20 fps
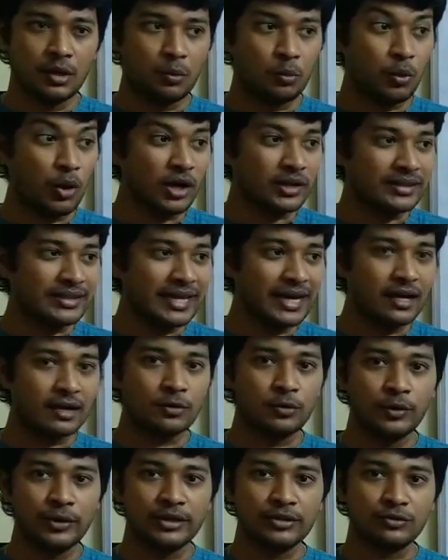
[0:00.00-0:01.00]
what they are
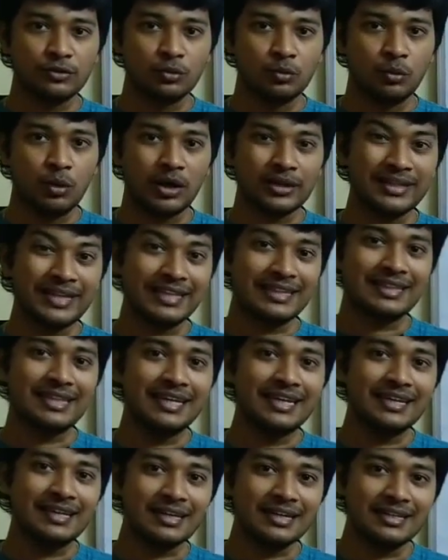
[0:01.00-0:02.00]
going through, what they
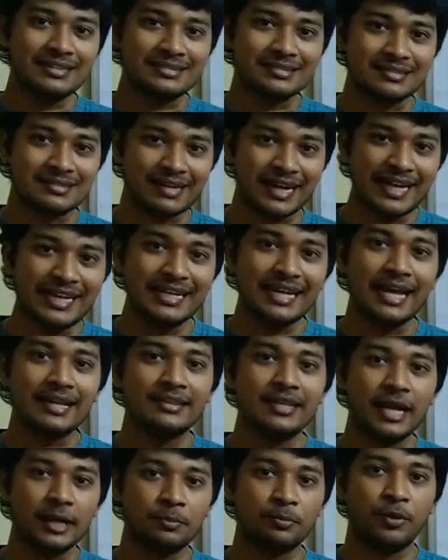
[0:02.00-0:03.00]
think is right at
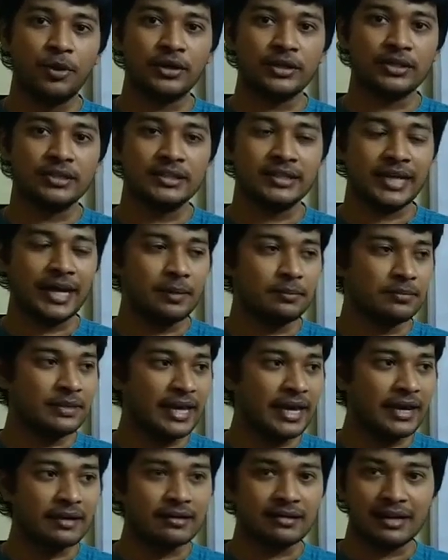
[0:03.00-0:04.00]
that point in time,
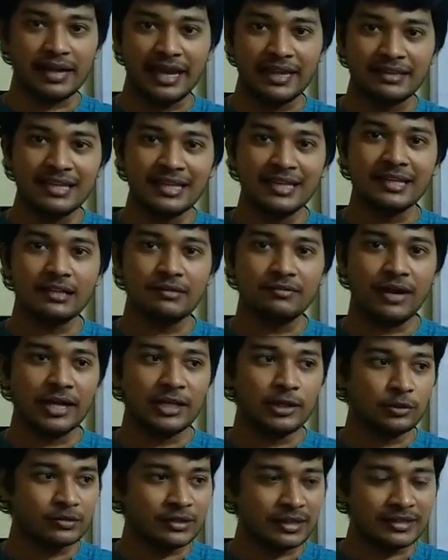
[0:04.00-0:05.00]
their ethical
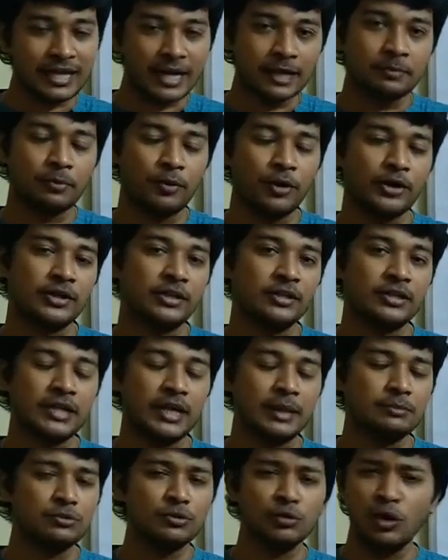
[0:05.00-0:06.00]
values at that point in
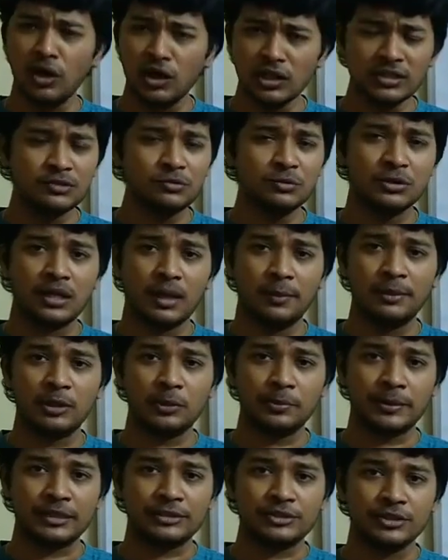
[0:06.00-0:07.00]
time. So all this would come into
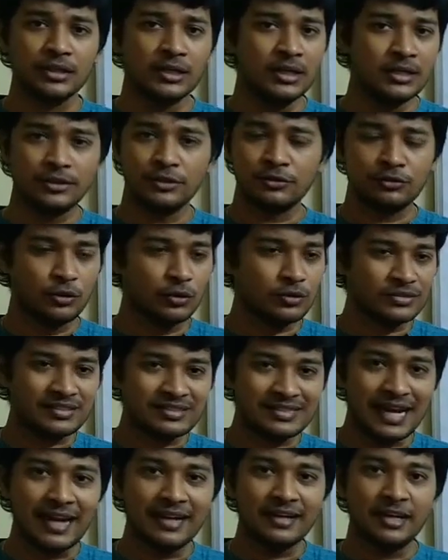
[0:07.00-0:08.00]
picture. There's no
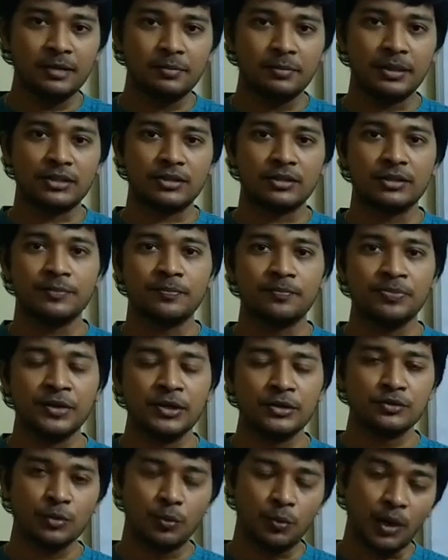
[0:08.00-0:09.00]
standard method.
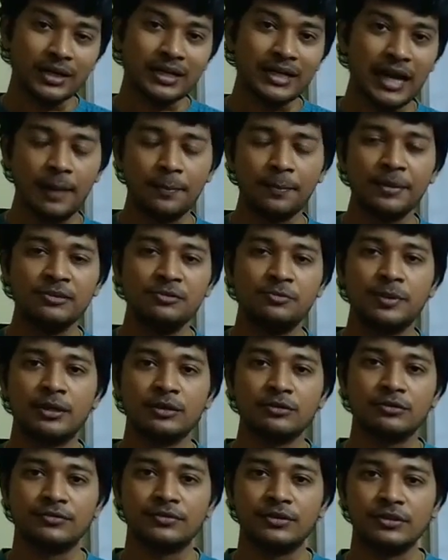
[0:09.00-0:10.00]
So what happens
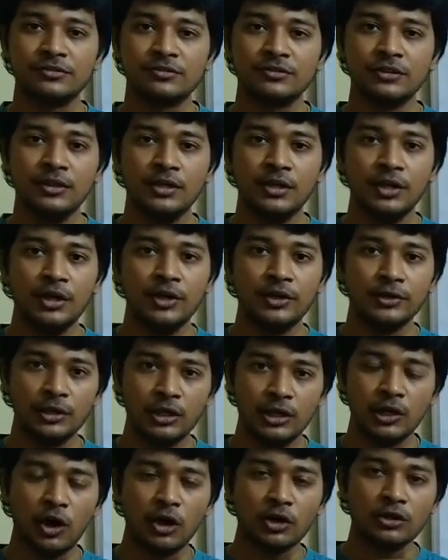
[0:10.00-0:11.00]
because of this?
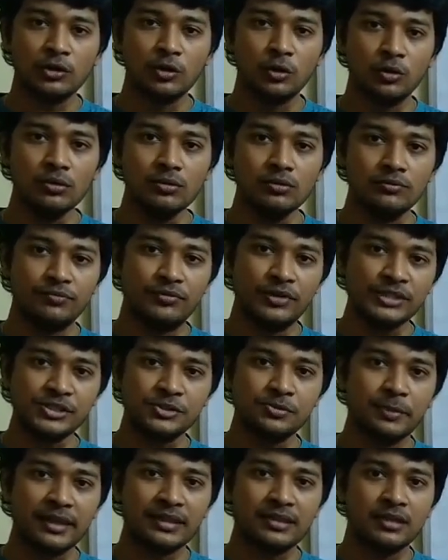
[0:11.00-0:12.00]
You'll not know
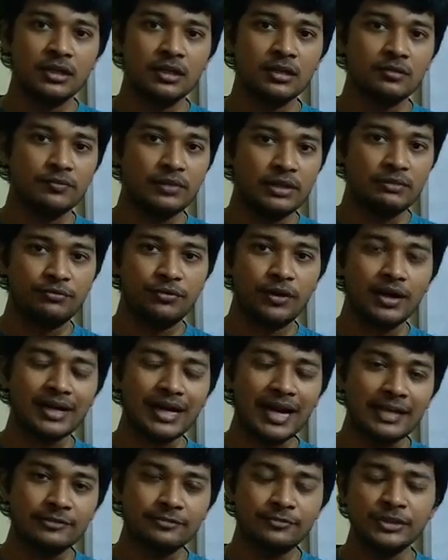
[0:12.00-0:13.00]
which method will work
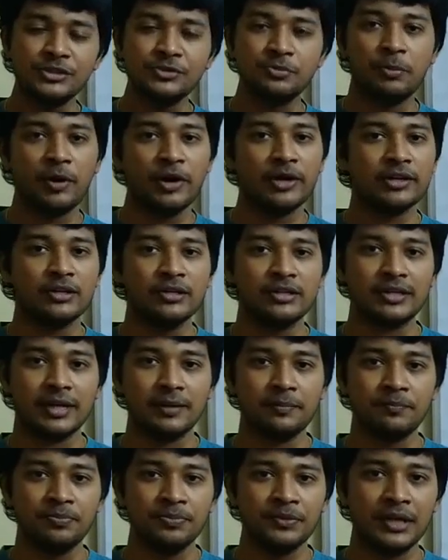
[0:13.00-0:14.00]
at which point in
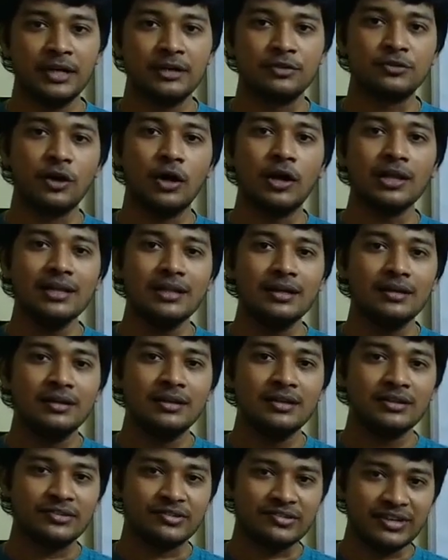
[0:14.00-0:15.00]
time. It is all
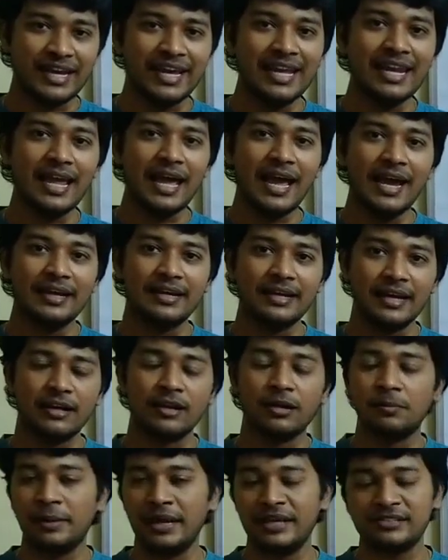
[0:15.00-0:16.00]
trial and
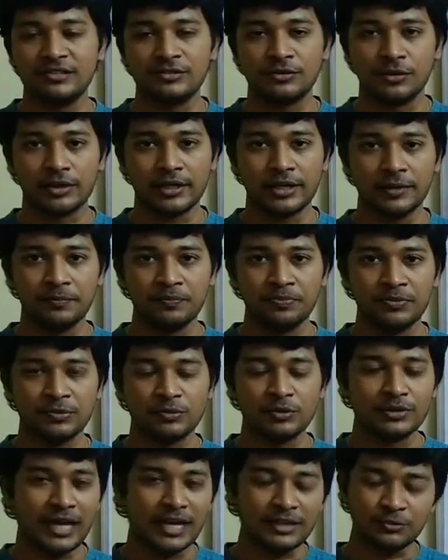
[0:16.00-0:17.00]
error basis only.
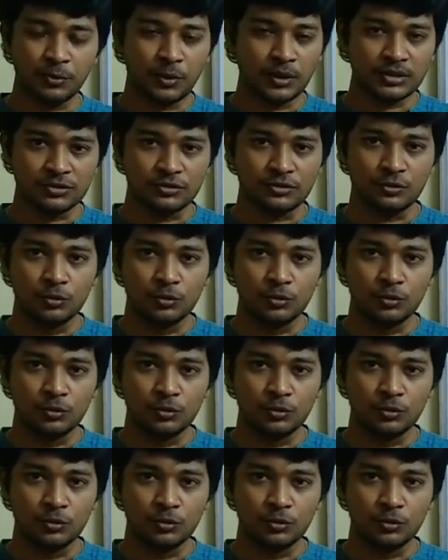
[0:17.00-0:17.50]
So that's what is